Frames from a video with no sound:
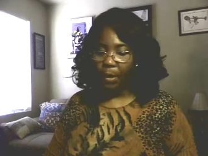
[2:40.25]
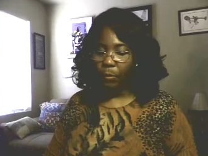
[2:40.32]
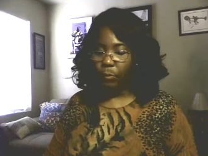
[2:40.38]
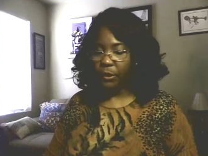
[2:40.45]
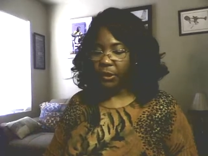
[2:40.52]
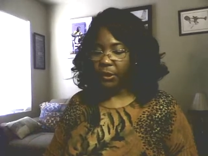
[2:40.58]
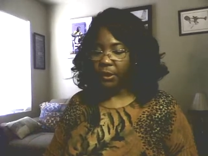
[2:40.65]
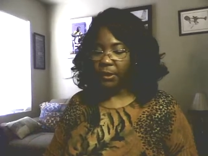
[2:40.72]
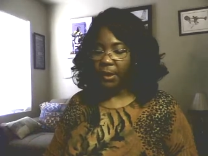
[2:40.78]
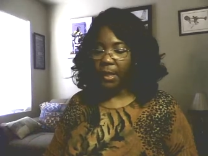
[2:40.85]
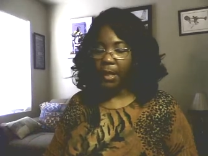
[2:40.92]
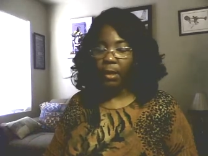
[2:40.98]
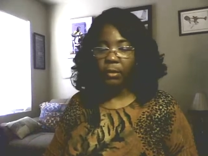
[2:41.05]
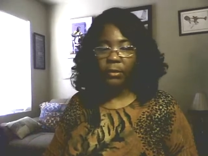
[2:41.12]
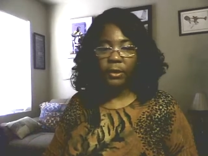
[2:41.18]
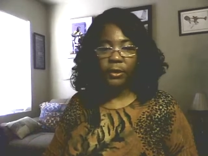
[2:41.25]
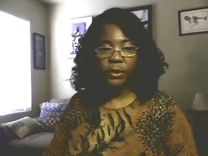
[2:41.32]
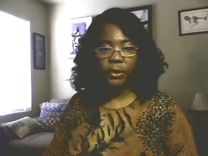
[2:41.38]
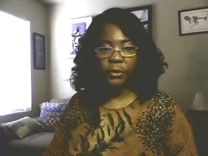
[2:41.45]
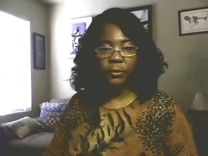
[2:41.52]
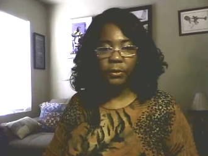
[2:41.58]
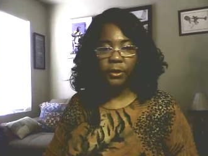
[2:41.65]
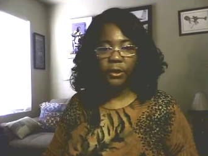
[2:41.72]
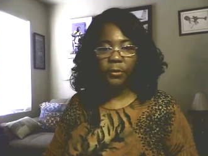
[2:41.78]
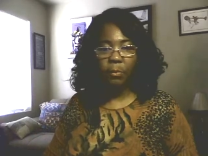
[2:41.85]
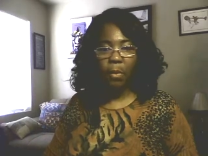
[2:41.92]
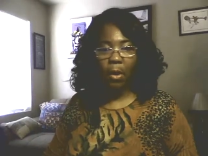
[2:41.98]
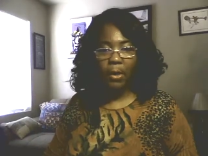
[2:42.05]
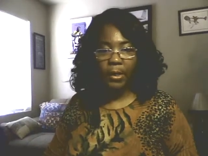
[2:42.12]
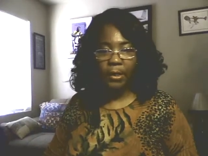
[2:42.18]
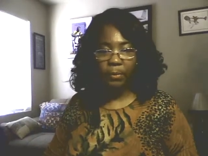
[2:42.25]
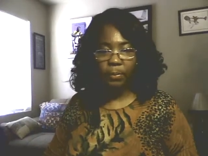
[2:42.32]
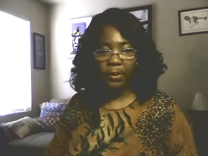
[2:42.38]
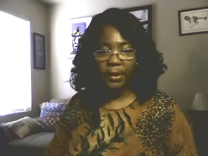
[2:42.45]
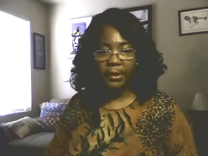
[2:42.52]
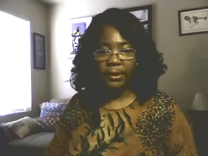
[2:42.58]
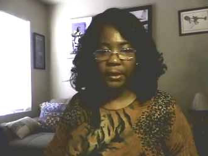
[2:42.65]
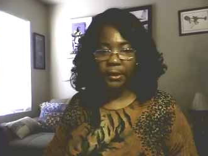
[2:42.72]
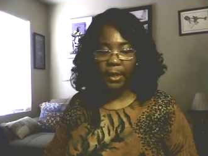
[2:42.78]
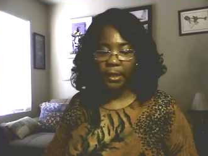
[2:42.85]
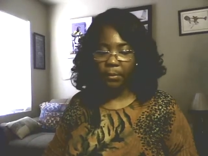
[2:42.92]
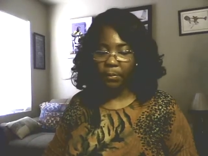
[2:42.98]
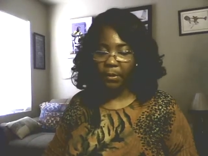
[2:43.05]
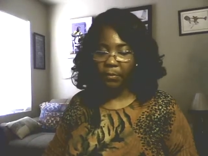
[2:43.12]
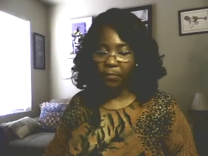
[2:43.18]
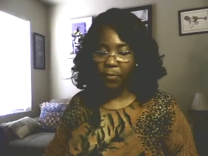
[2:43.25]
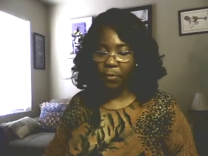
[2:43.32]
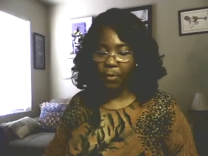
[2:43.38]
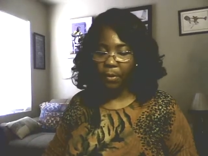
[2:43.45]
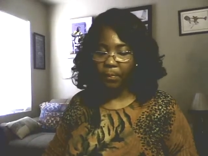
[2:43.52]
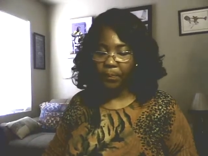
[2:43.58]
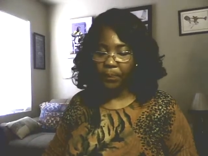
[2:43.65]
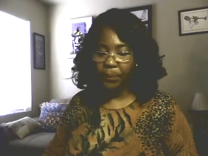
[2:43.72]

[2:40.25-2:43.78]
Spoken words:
which is the health insurance marketplace statement form,